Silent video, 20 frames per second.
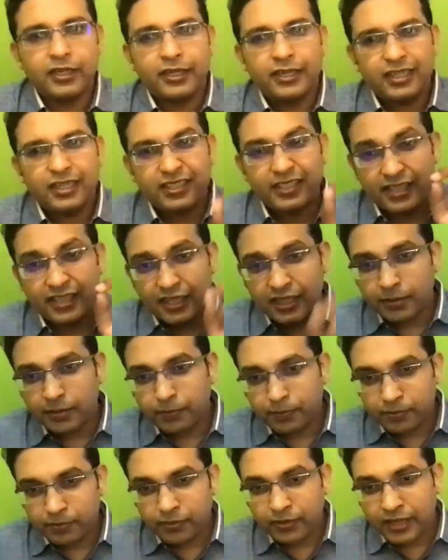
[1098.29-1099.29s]
It is getting
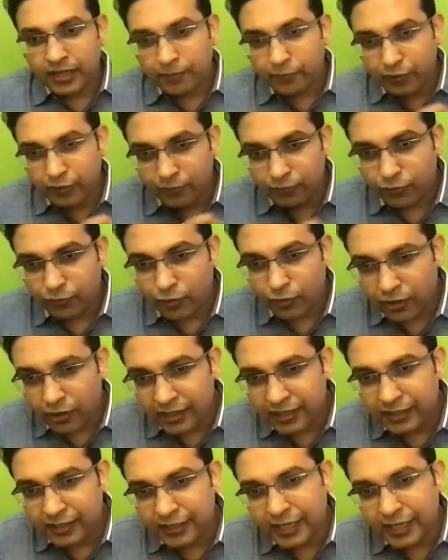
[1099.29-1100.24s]
up from falling